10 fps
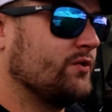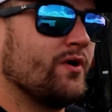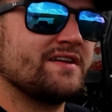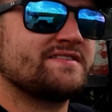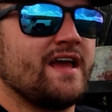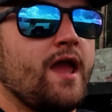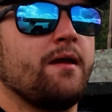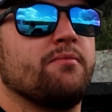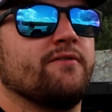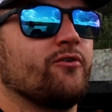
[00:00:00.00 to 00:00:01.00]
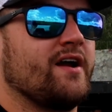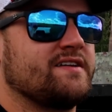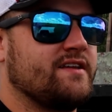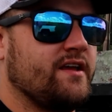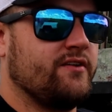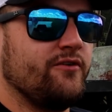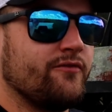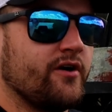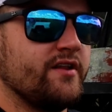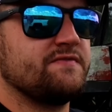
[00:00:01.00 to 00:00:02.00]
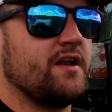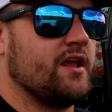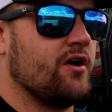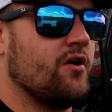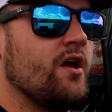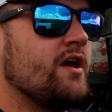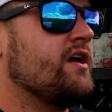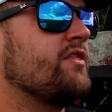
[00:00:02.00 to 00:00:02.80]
do want to say, before I get too far in this video,